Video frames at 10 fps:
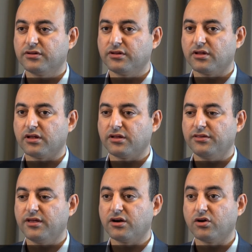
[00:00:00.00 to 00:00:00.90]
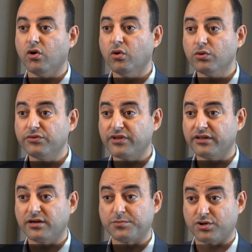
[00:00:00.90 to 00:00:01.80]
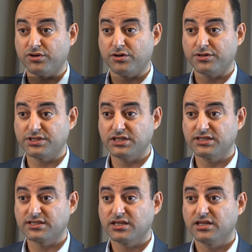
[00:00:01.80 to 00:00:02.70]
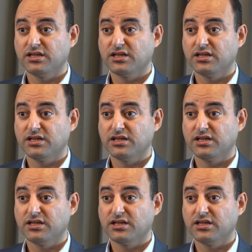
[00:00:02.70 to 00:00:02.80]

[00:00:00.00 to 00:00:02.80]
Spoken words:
their goals and their priorities.